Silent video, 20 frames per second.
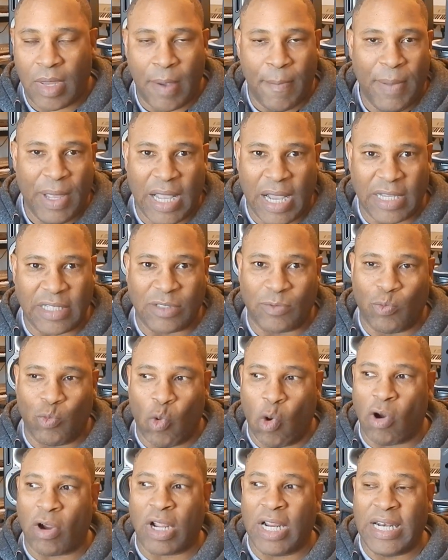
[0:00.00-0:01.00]
Because
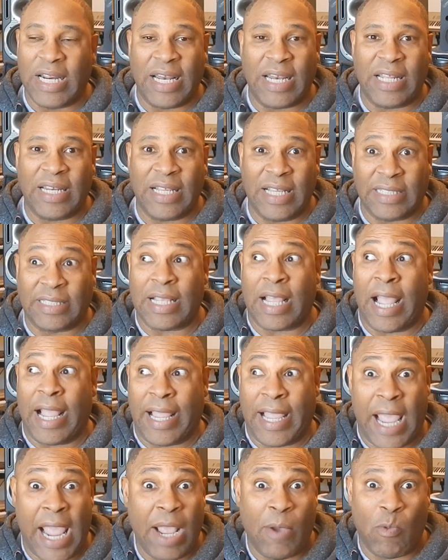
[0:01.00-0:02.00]
working in it is a
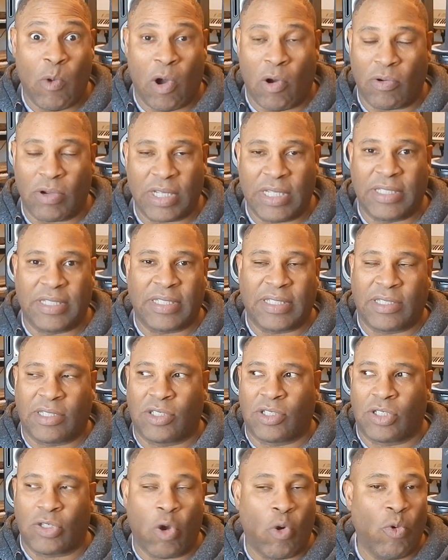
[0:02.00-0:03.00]
cakewalk. It's
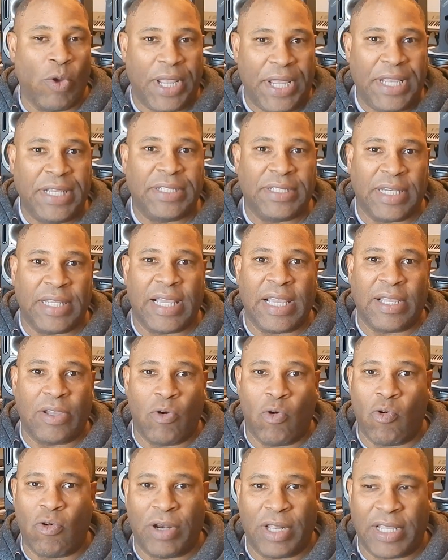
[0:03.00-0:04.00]
so easy to get
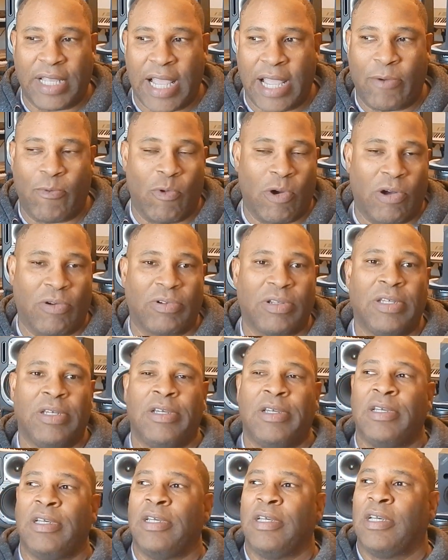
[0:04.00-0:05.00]
going in Cakewalk.
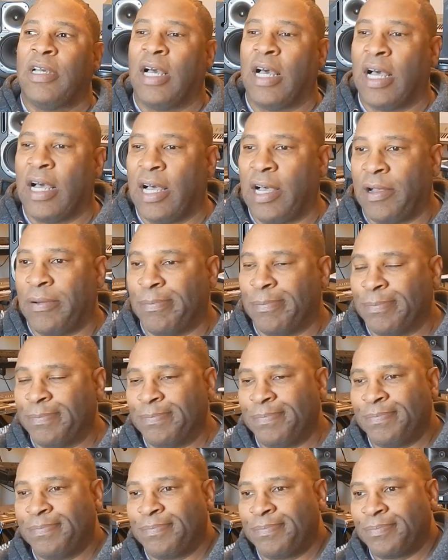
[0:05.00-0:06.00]

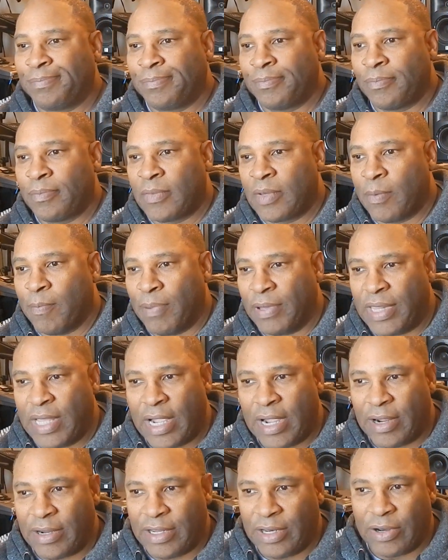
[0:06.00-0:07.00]
But
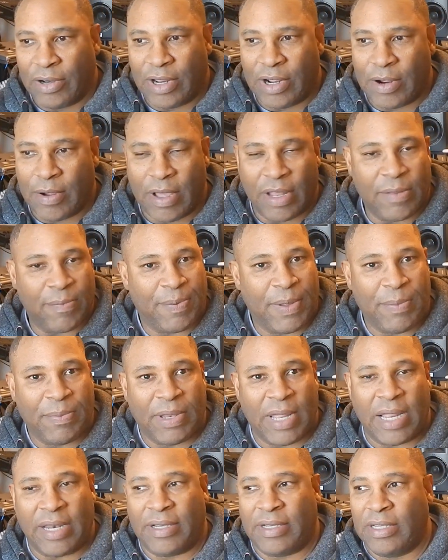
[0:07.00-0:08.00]
there are other
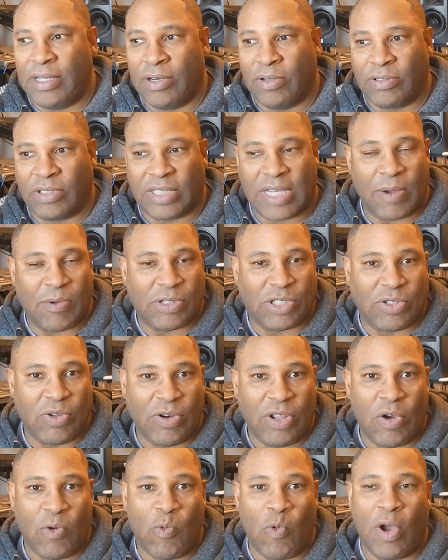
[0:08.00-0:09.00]
people that, just like with
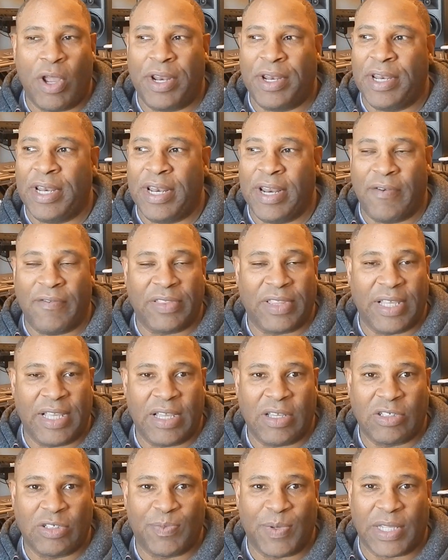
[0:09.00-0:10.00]
Studio One and everything
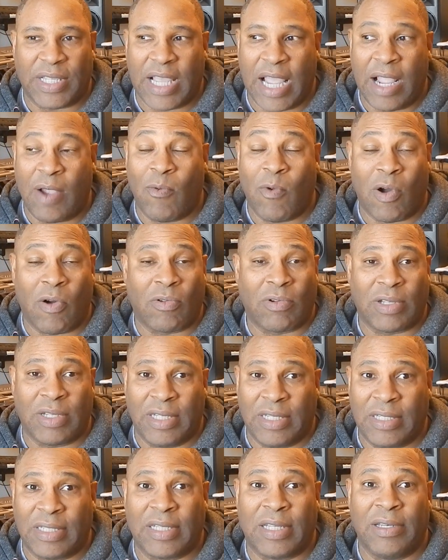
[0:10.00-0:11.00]
else, but Cakewalk
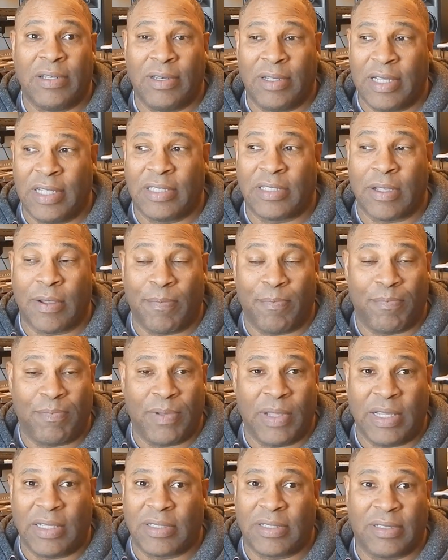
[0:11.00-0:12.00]

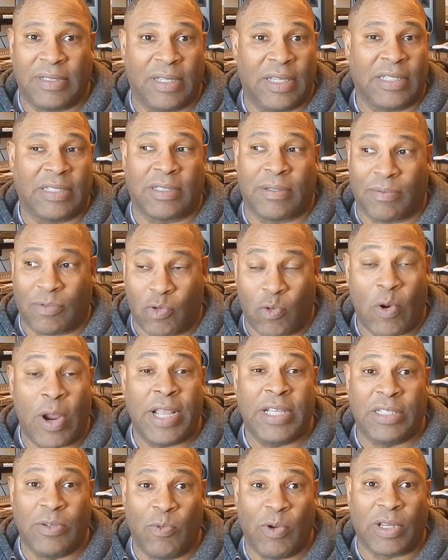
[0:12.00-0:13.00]
is
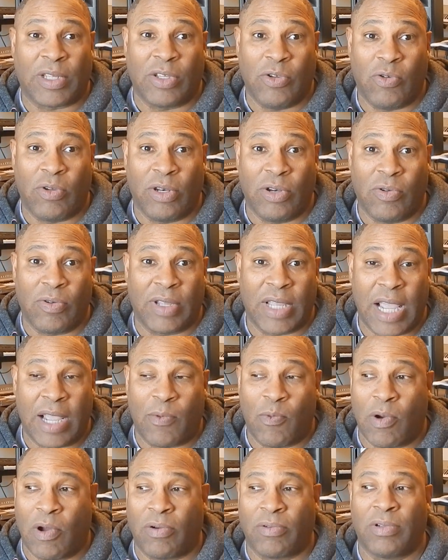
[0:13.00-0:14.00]
crazy what you can do in
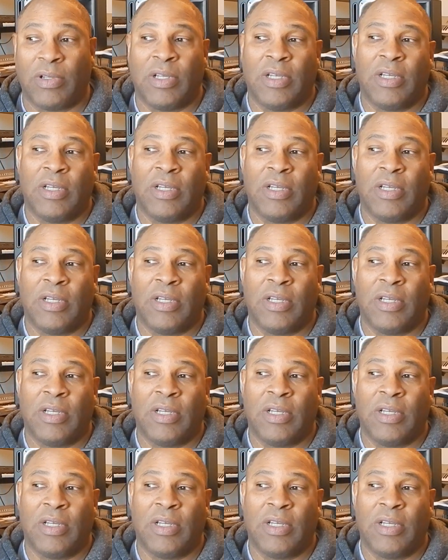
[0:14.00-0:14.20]
Cakewalk.